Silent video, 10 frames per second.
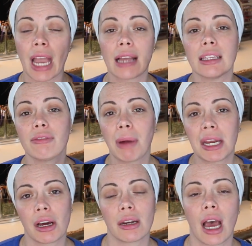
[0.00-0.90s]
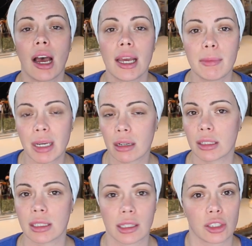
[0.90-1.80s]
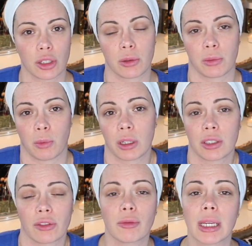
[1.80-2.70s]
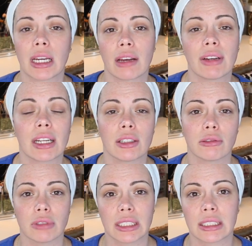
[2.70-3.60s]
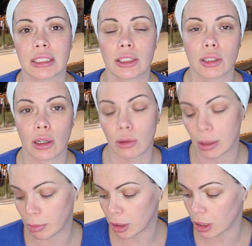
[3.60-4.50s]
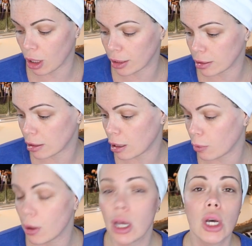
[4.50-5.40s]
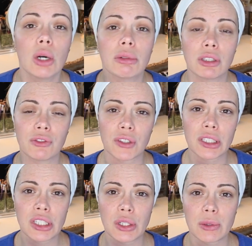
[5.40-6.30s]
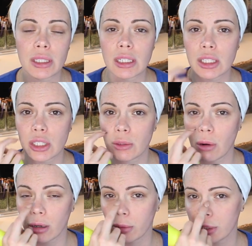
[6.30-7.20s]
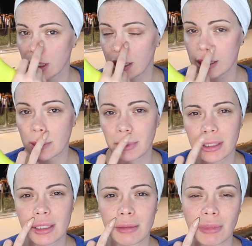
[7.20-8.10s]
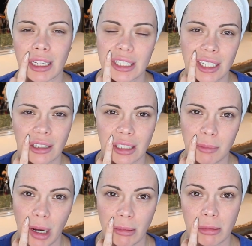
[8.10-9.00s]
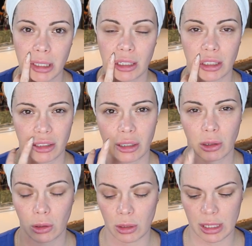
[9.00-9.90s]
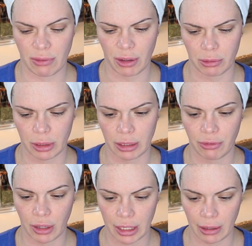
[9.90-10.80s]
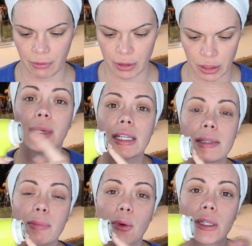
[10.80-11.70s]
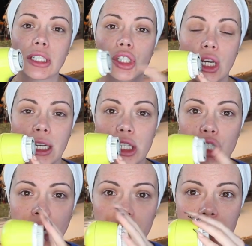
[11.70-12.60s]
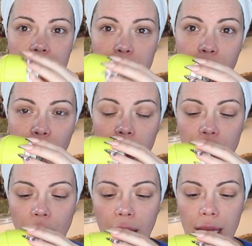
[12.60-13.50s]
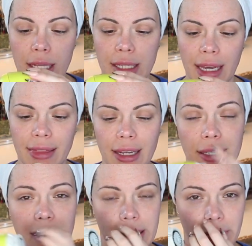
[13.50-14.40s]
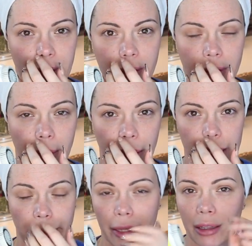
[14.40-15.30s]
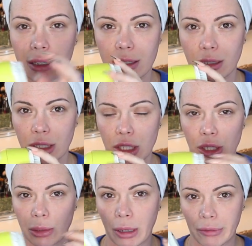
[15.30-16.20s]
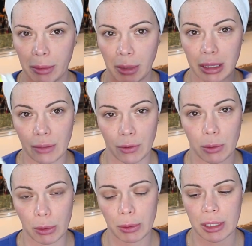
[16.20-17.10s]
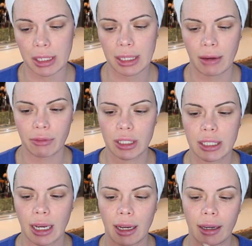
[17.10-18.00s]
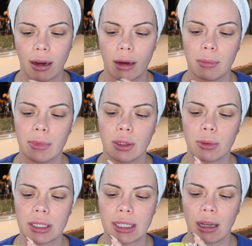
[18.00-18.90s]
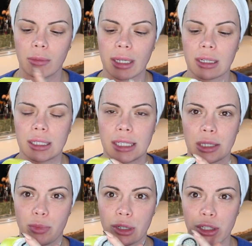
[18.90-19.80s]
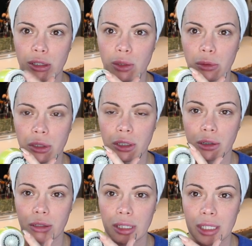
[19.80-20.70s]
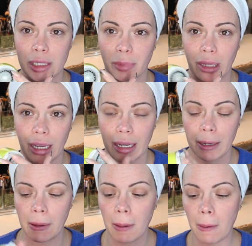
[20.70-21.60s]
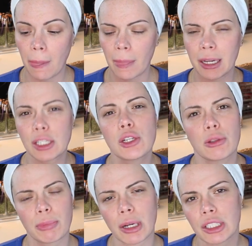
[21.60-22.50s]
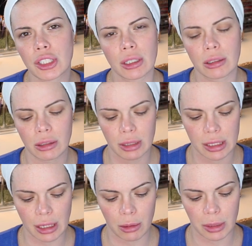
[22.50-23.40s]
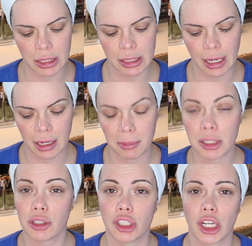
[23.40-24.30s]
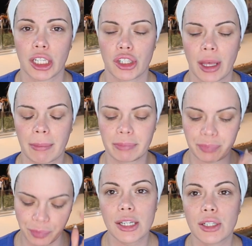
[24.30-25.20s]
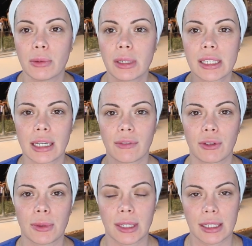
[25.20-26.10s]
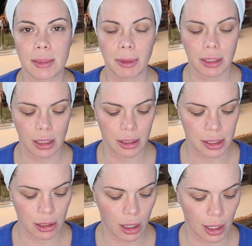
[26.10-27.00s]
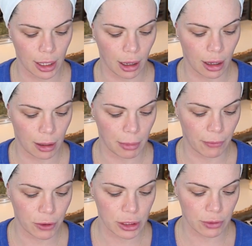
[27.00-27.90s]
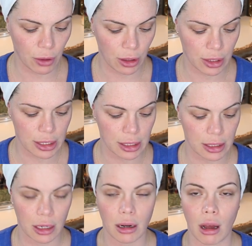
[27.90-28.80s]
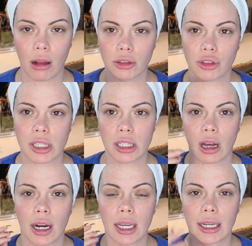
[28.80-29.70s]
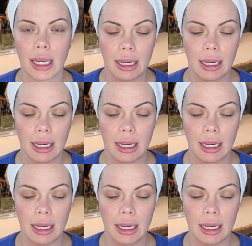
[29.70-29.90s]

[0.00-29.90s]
I leave mine on high because that just works for me. I've had no reason to go and put it on low. When you first use this, you are going to experience some like tickling probably on your nose. It felt really funny at first. It is important to change these brush heads. I think it says every three months, but I think it's good to do every month if you use this every every day. Um, you can tell because these bristles will start to splay like a toothbrush, you know, you can tell when it's time to change them. I do want to say a few things about the Clarisonic. Um, first of all, this is an ultrasonic.